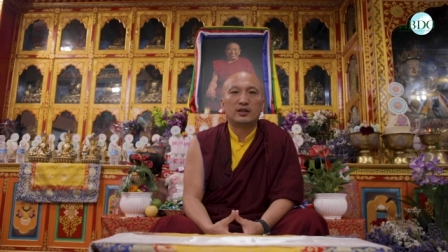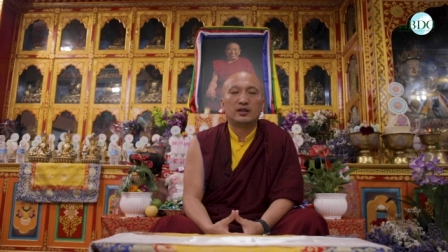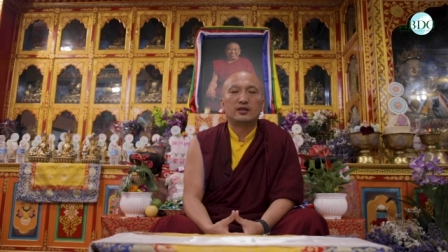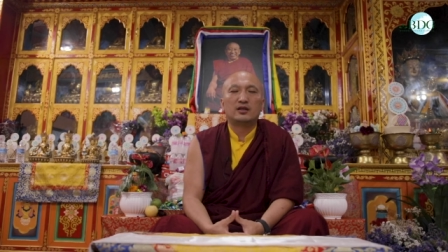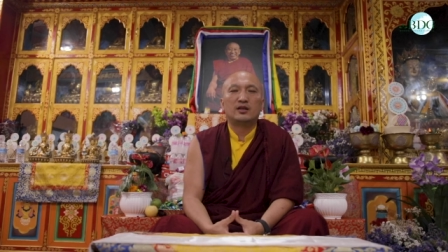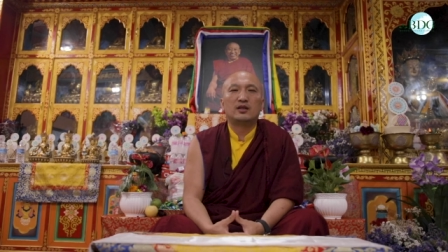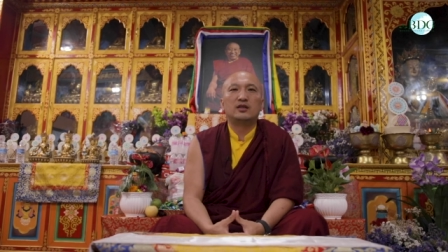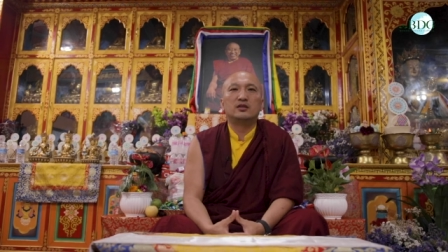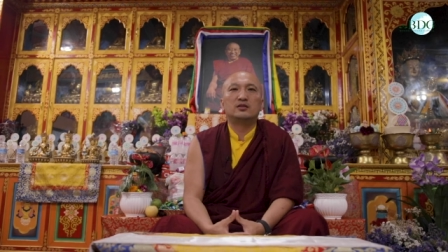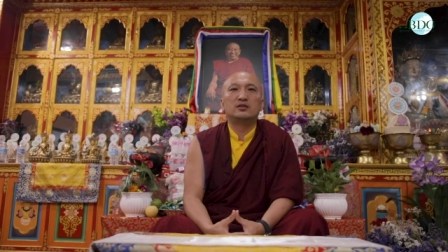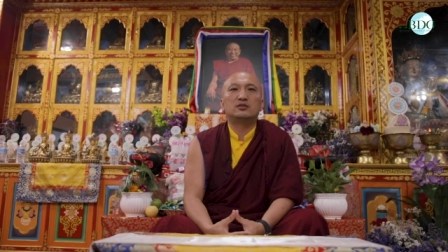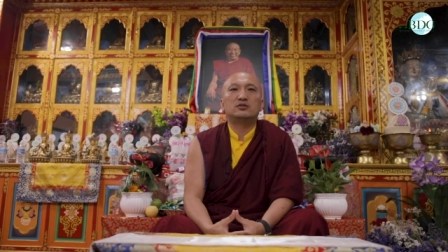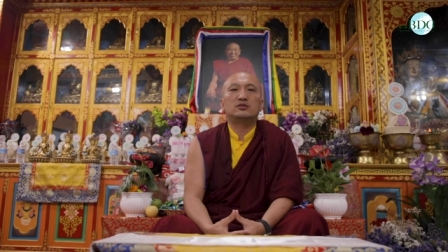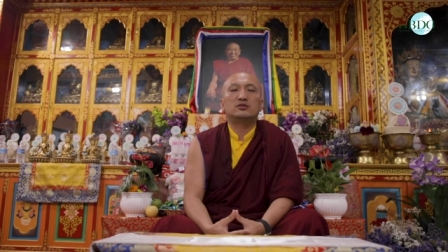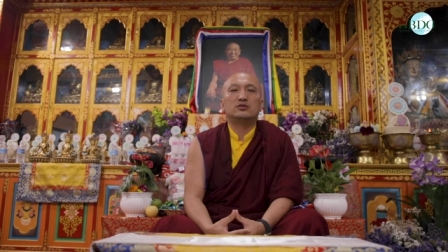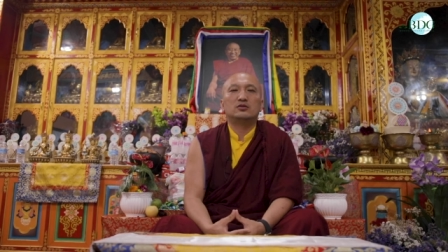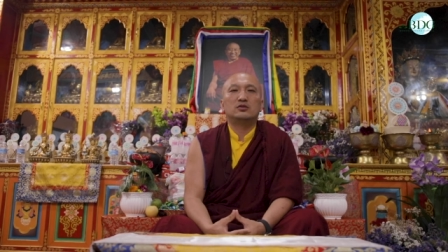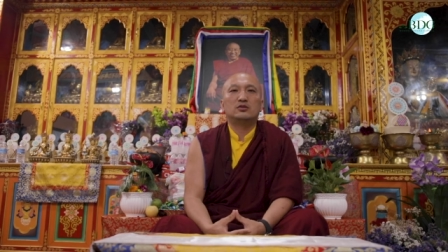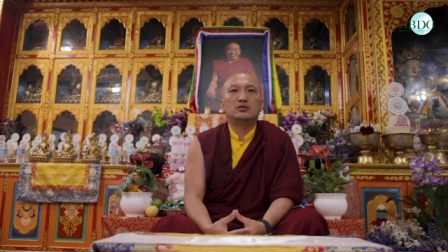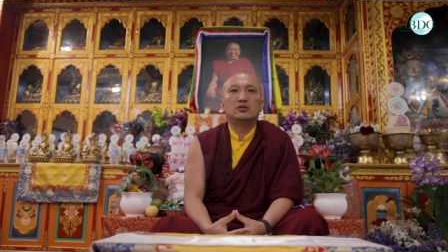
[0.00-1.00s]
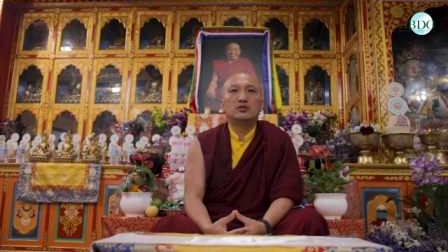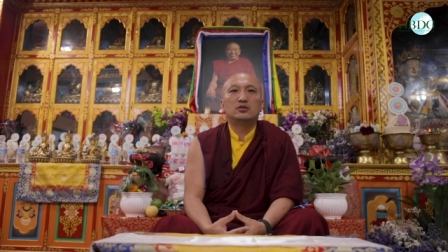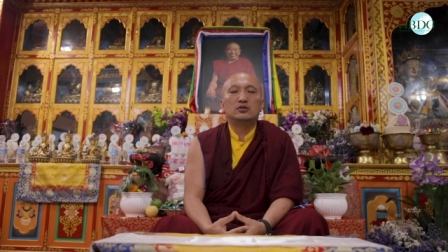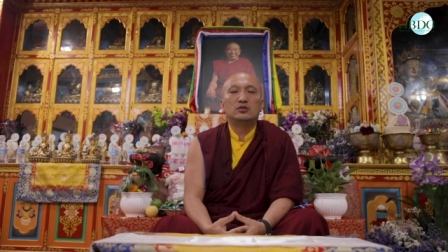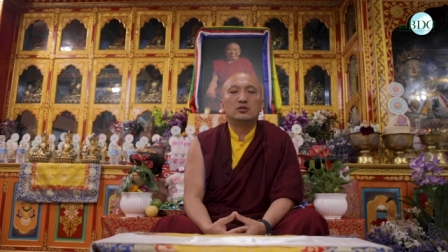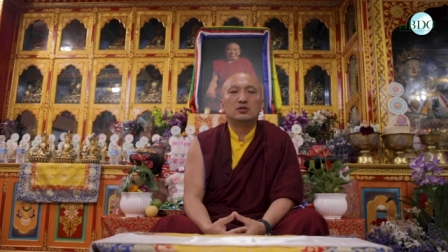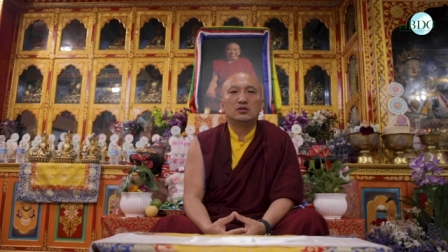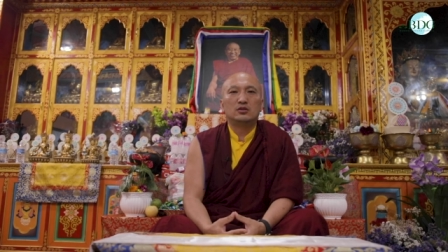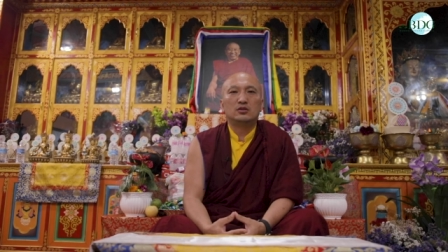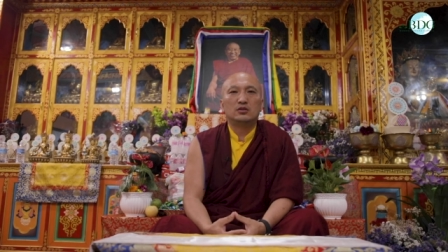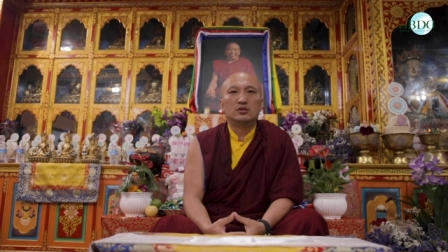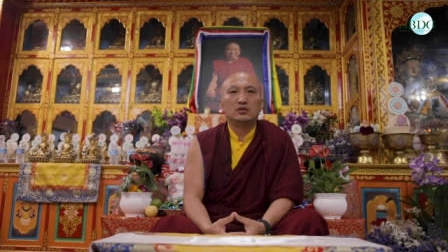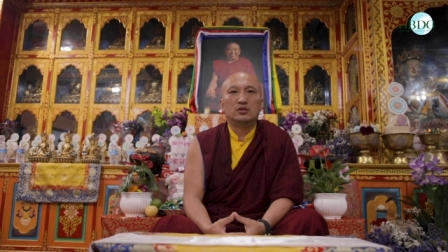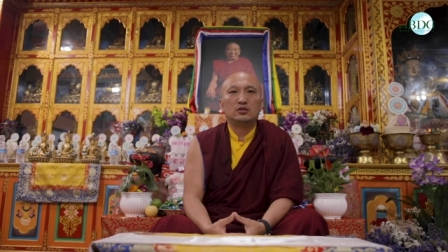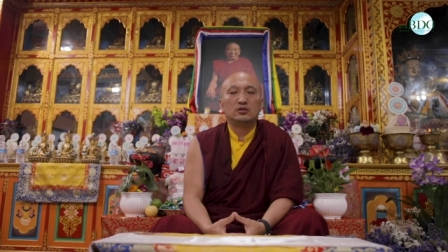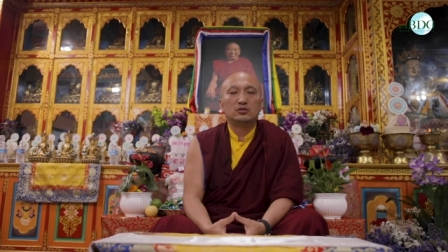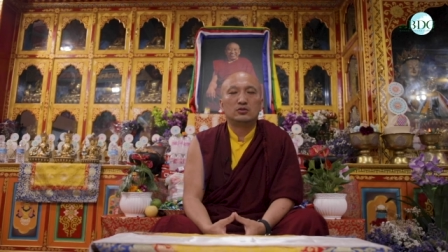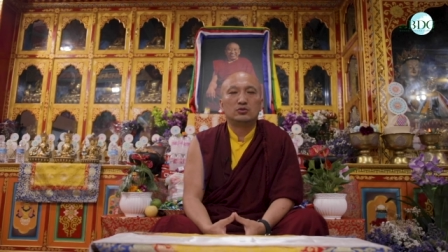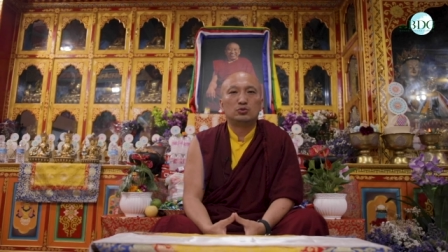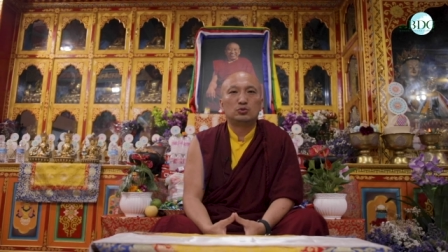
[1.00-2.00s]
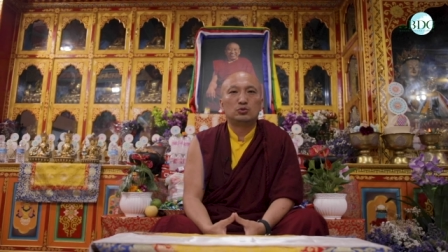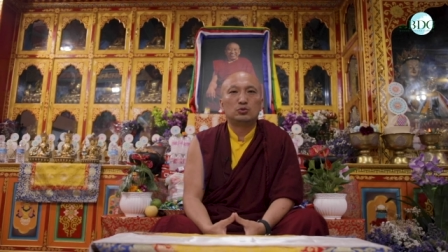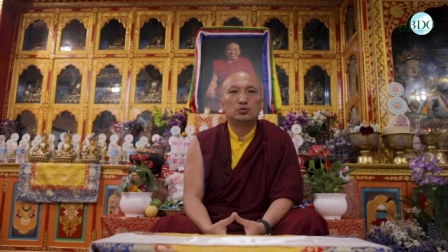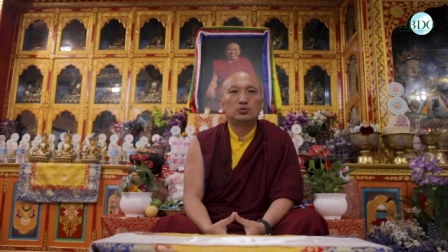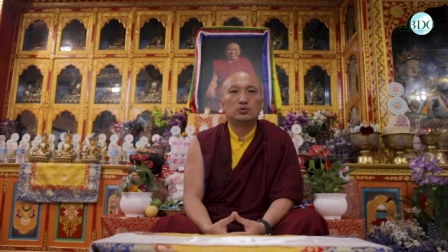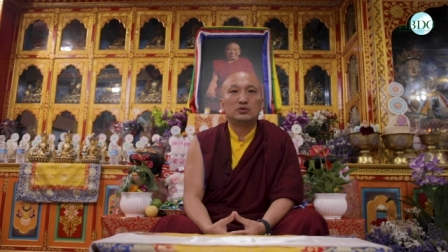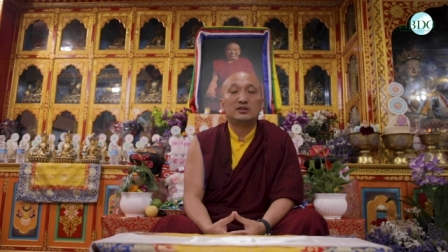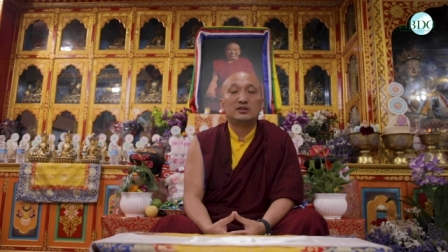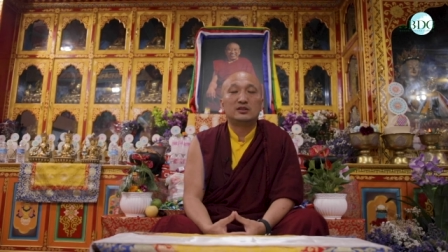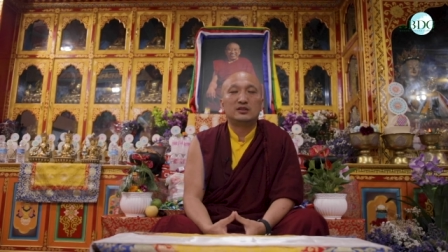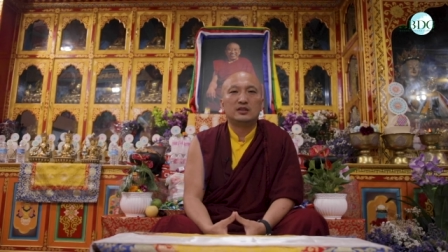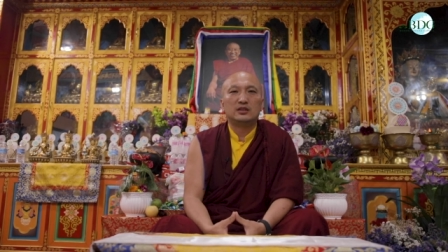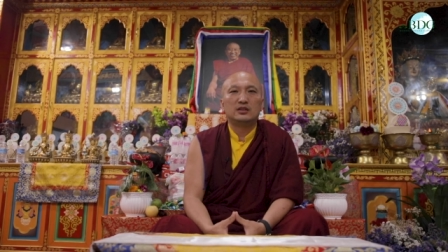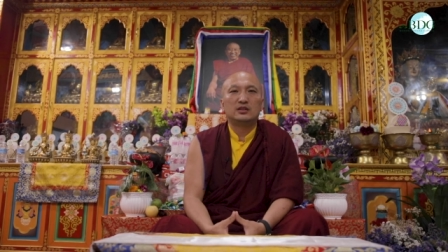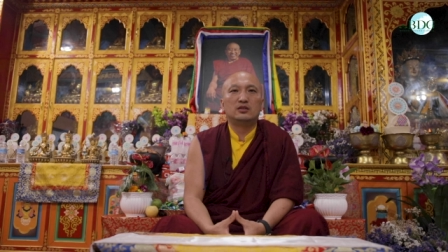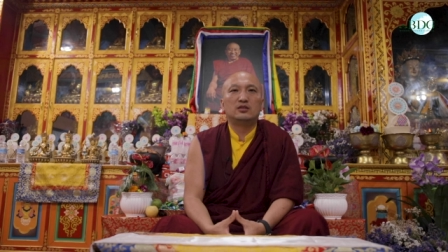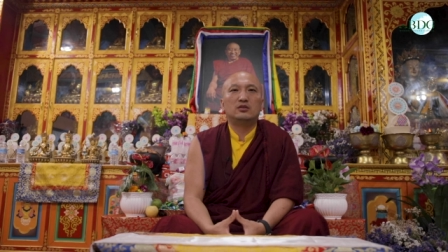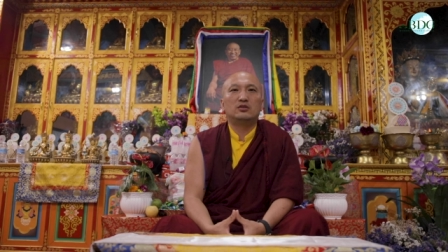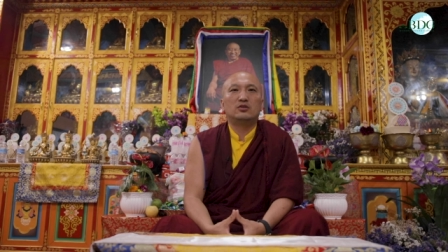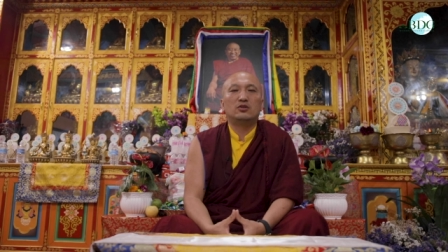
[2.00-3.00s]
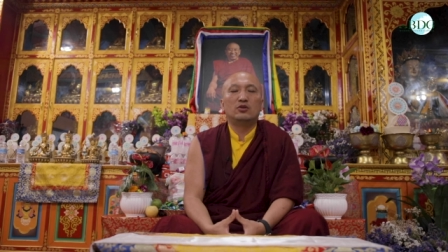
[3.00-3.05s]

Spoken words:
like us to see